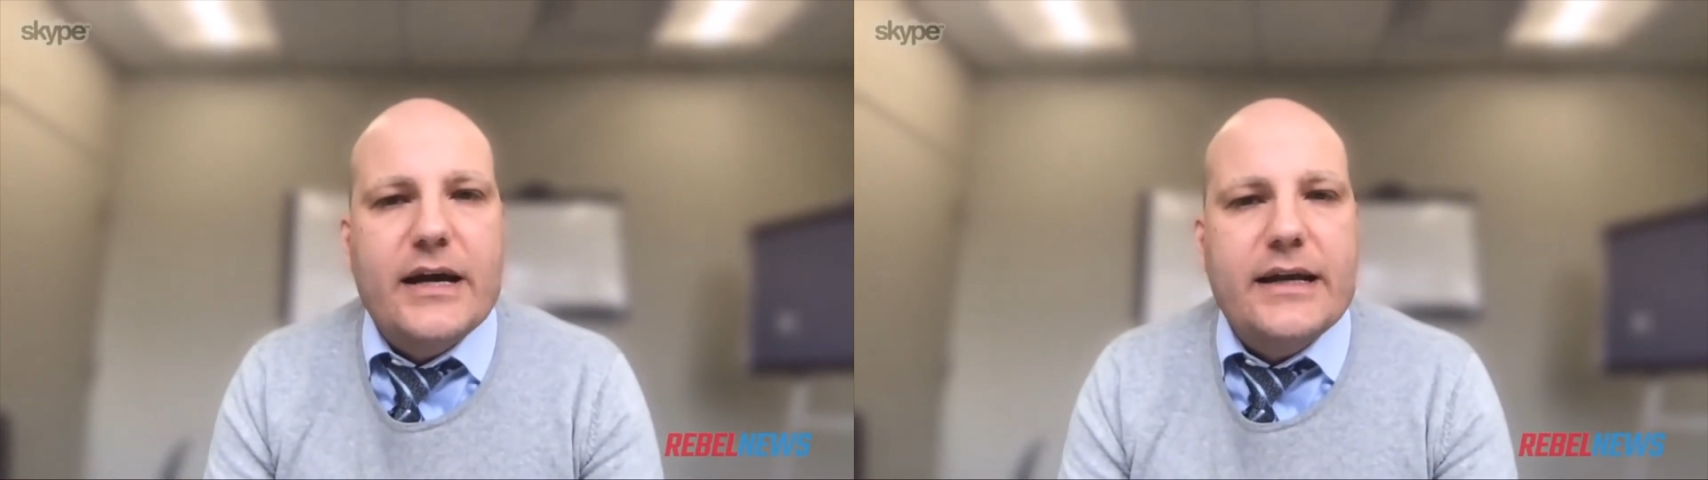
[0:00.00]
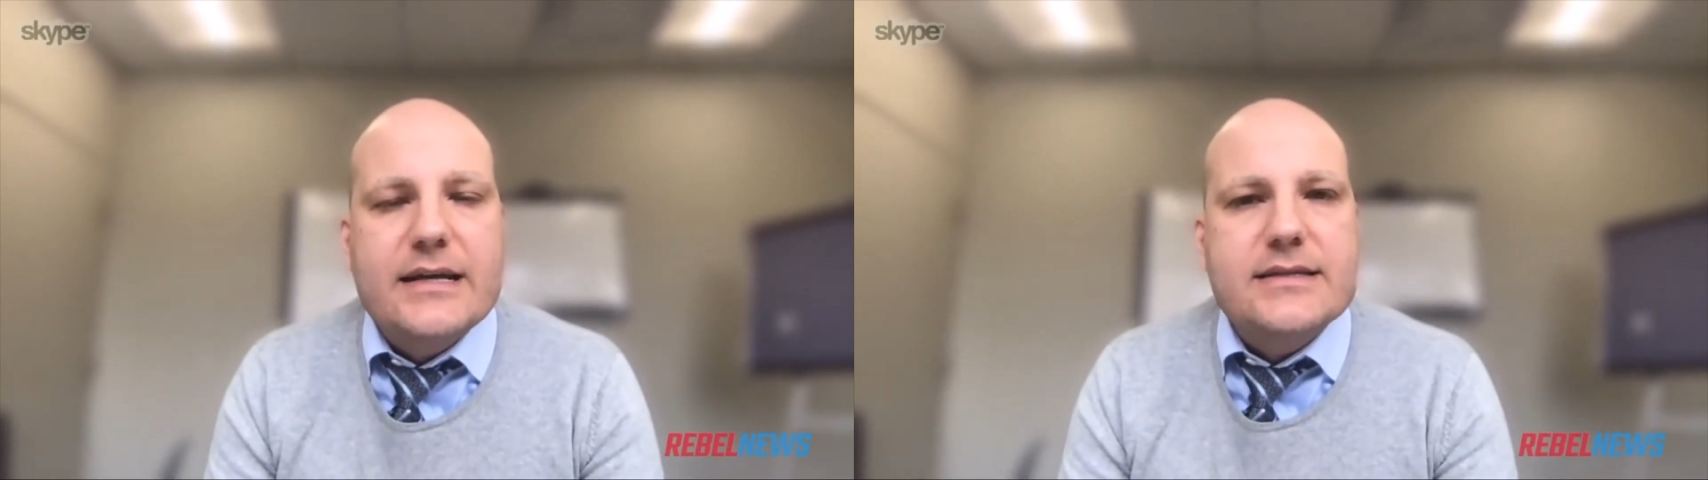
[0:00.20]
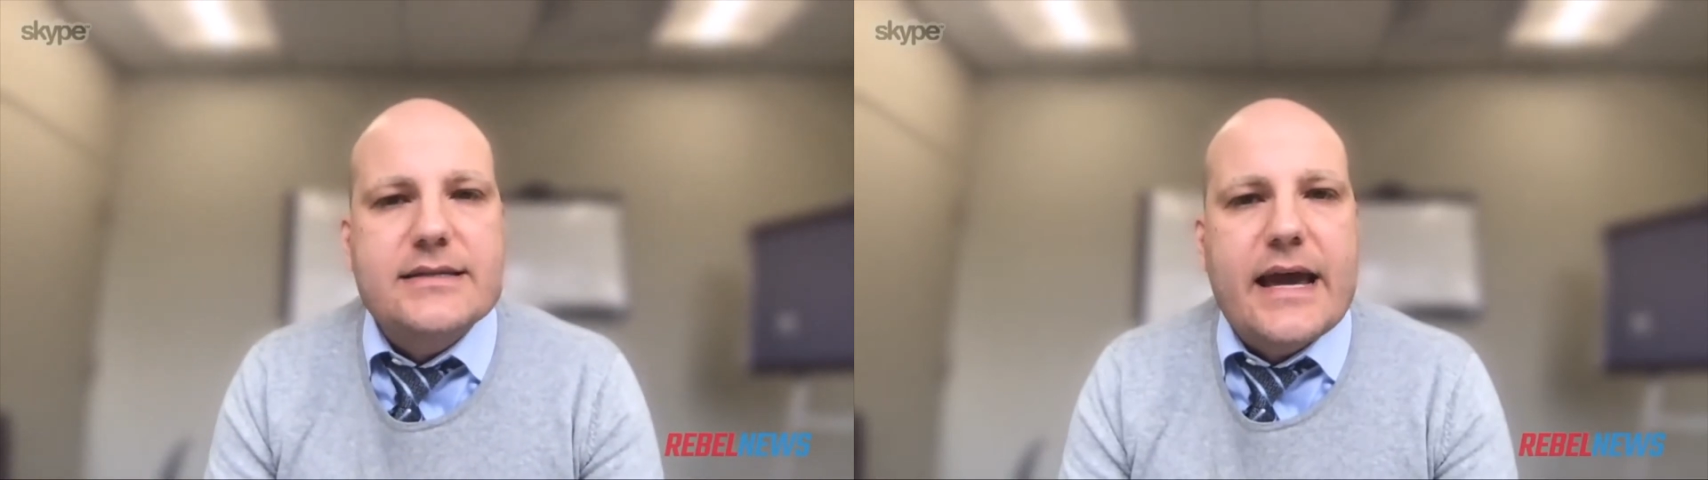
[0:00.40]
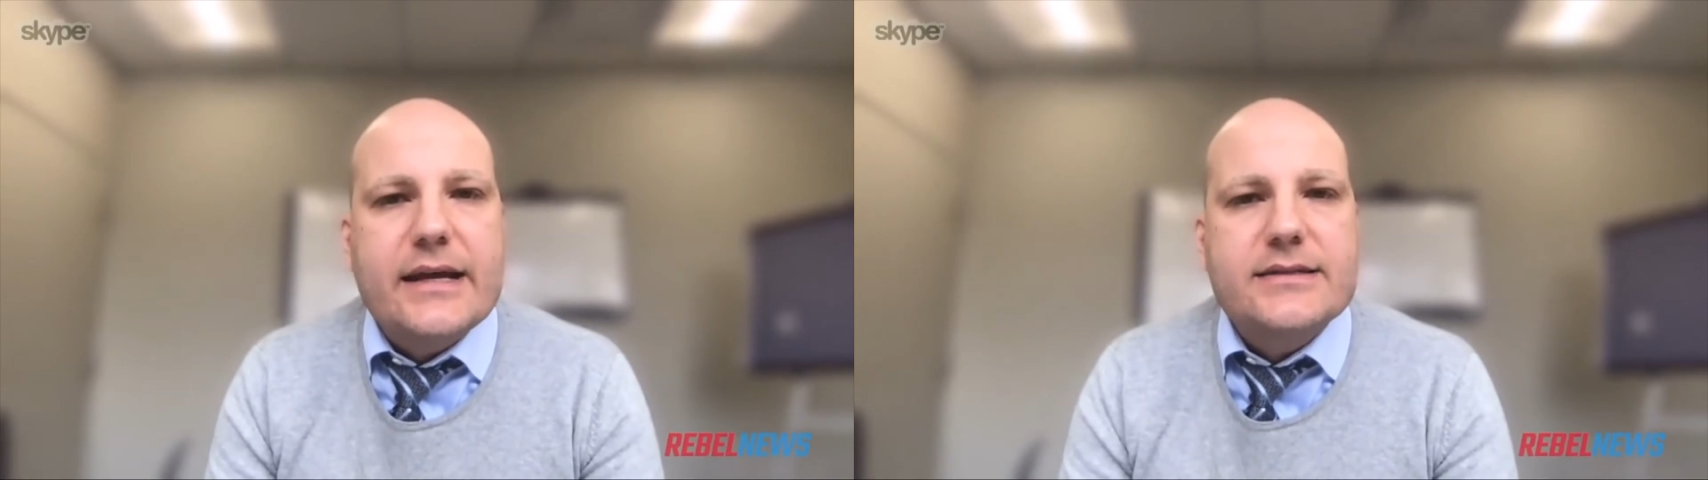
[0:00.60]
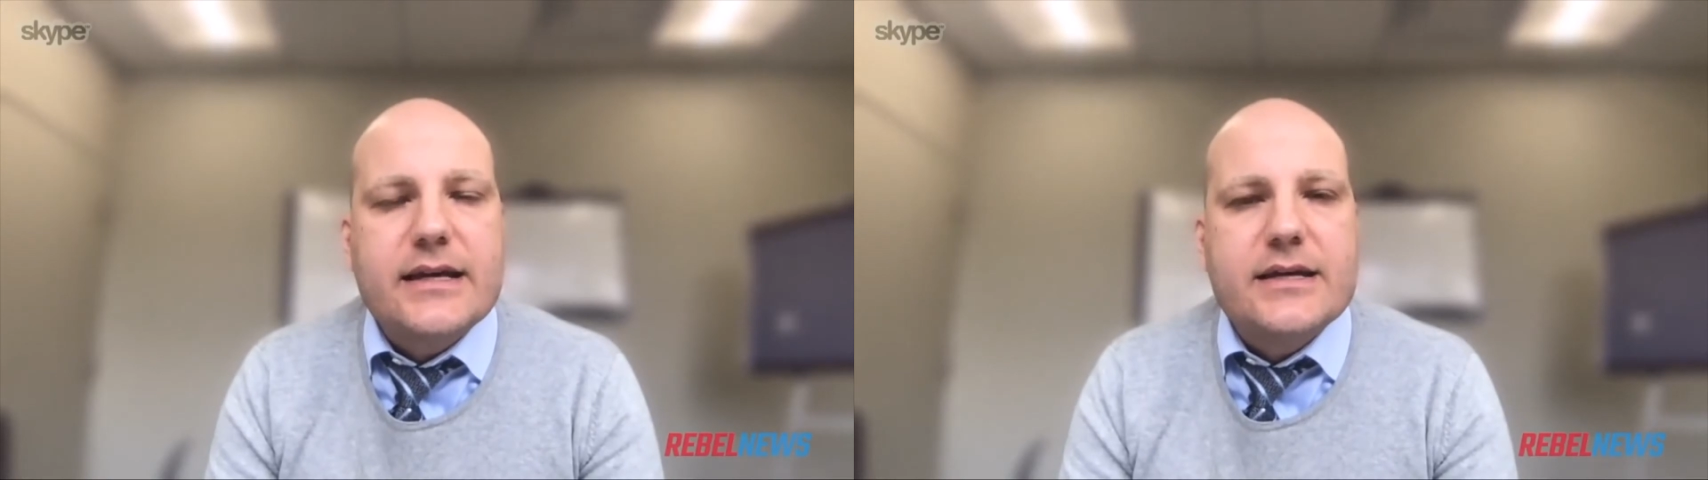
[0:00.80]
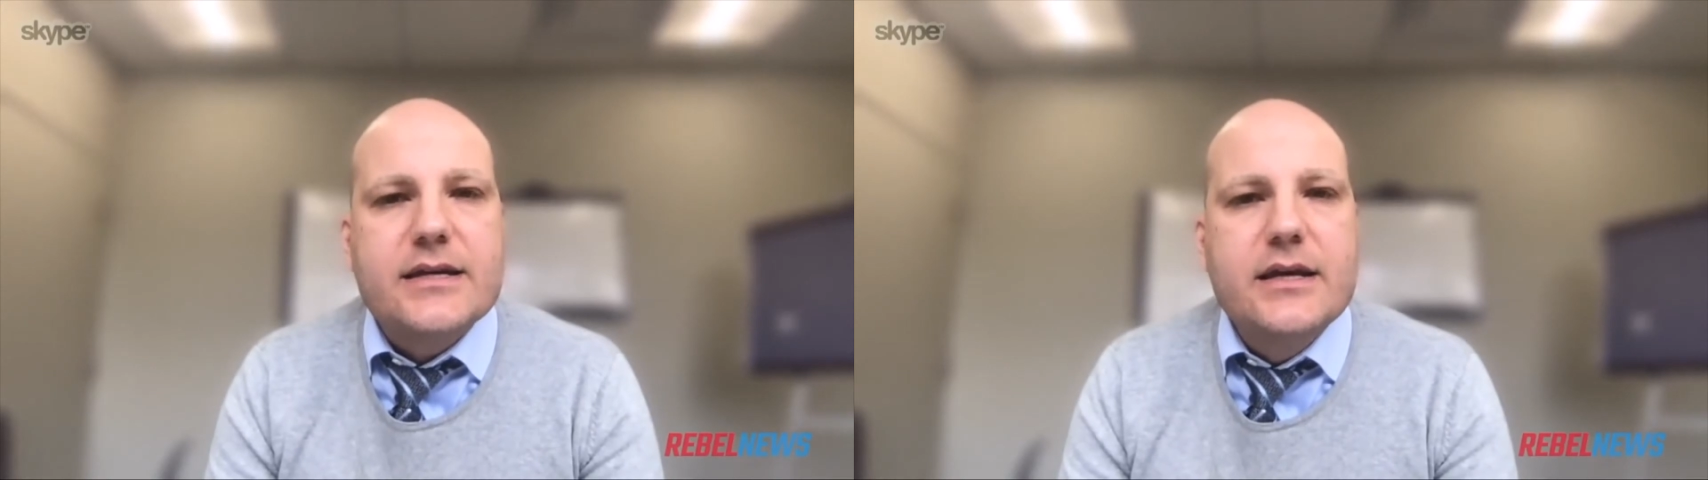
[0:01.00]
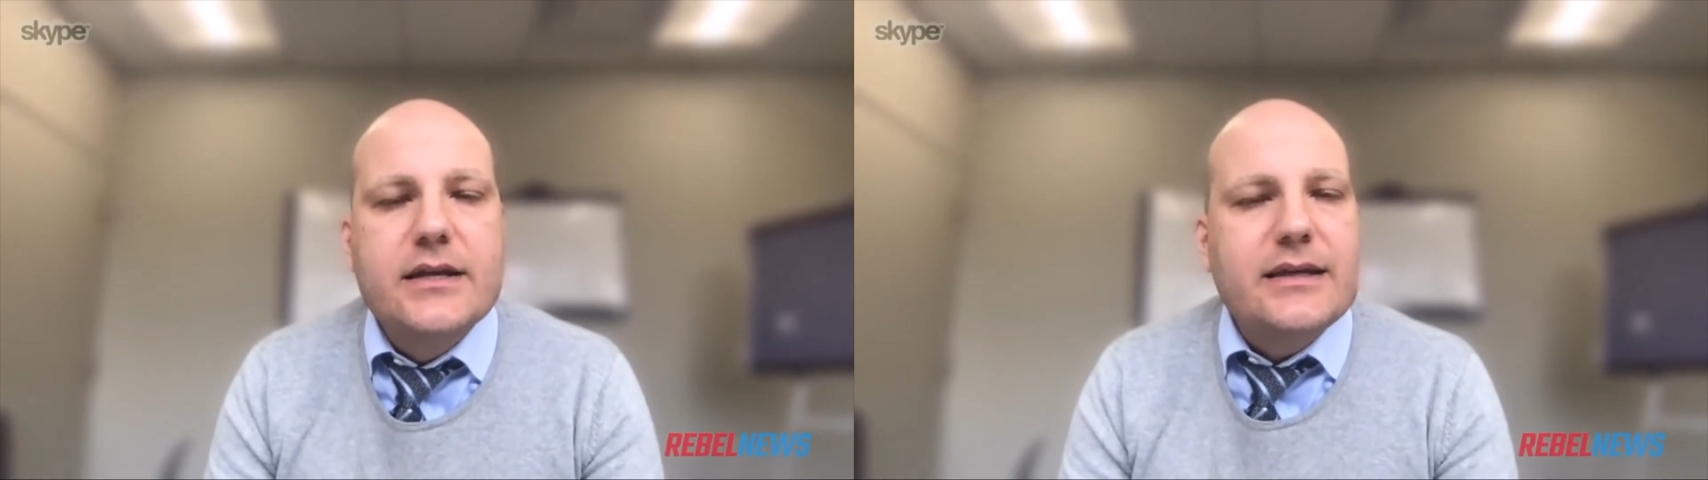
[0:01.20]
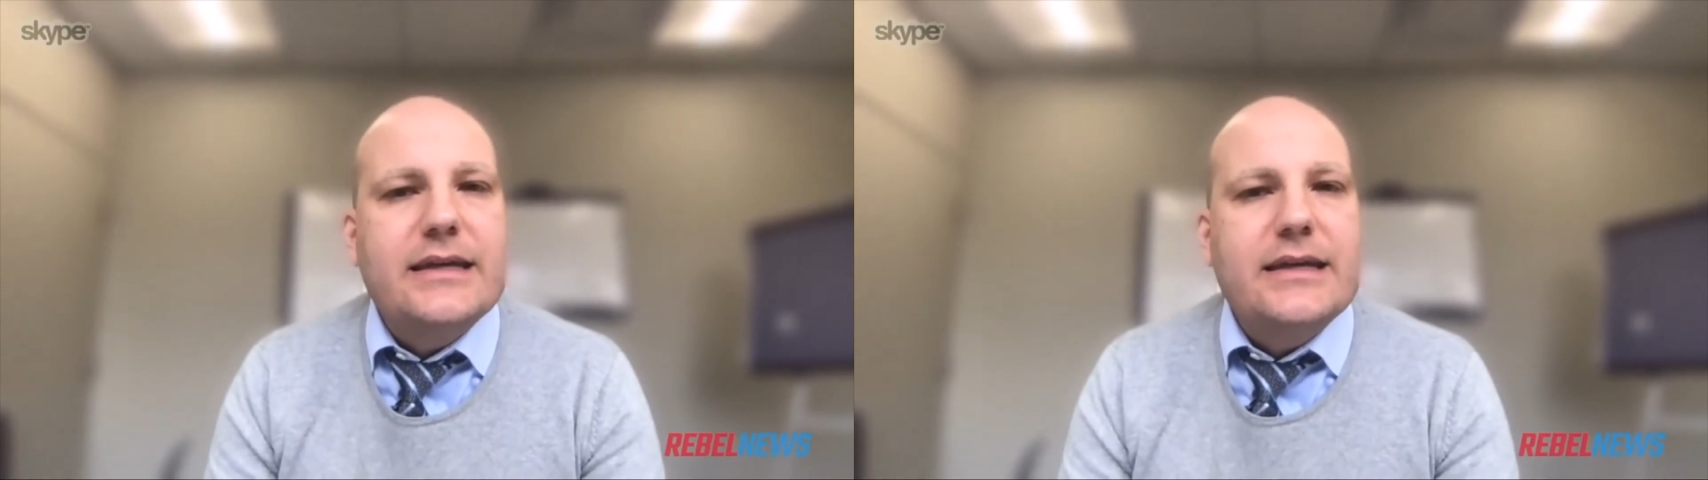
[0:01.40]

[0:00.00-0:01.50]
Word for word: Finances Act says